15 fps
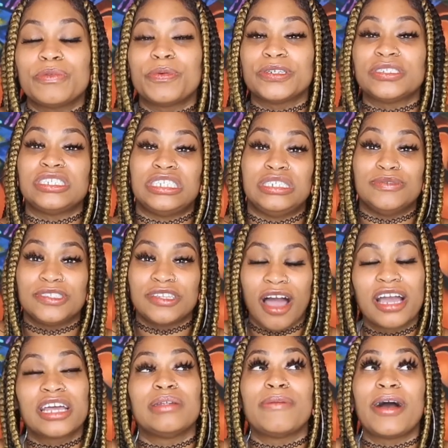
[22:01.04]
the person she was
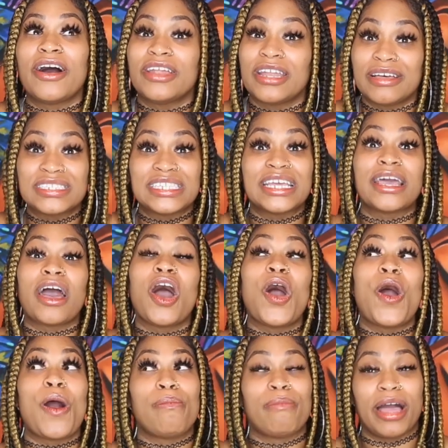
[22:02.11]
talking about, and I was like,
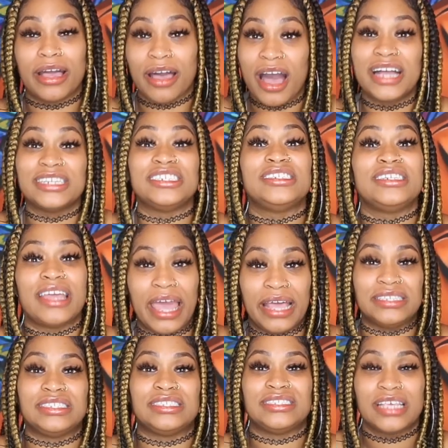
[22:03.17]
oh my gosh, yes.